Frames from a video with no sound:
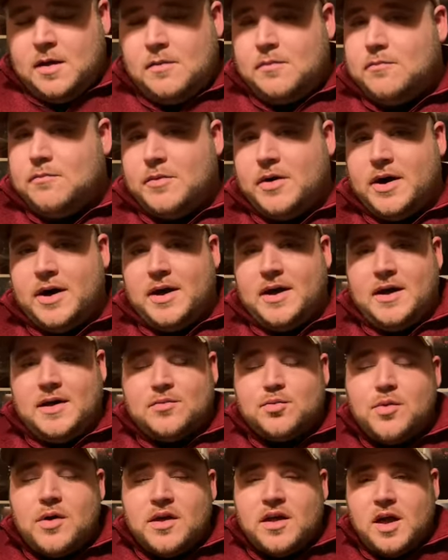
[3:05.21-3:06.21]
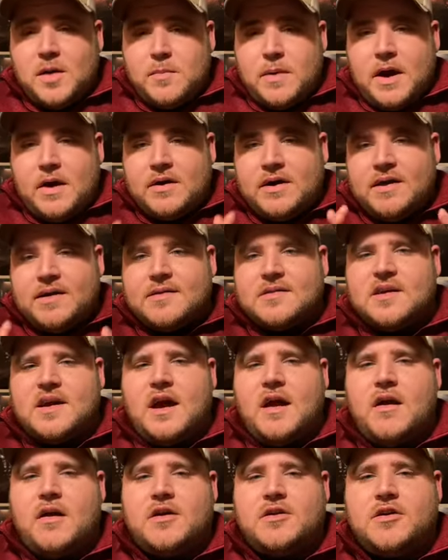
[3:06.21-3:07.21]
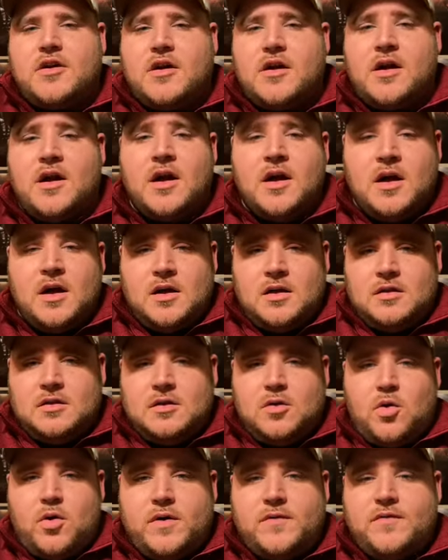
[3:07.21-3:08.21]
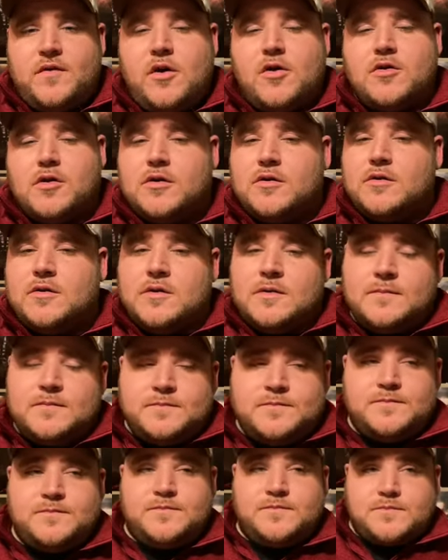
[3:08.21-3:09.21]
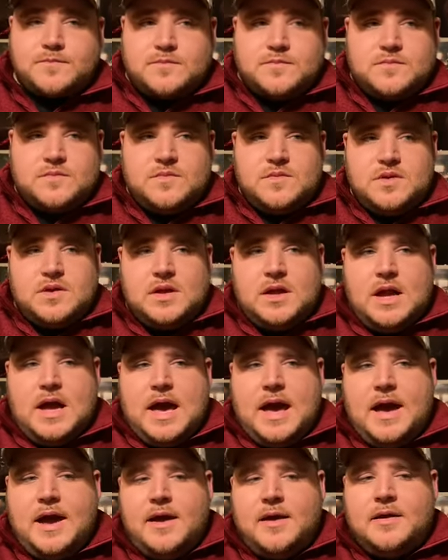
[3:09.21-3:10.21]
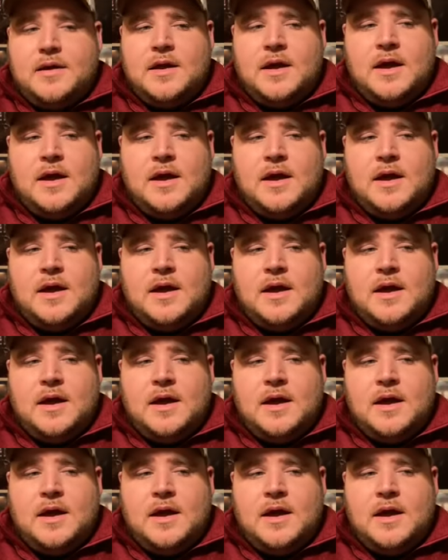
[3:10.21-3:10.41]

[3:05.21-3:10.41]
But it's really about his character, Lloyd Vogel, and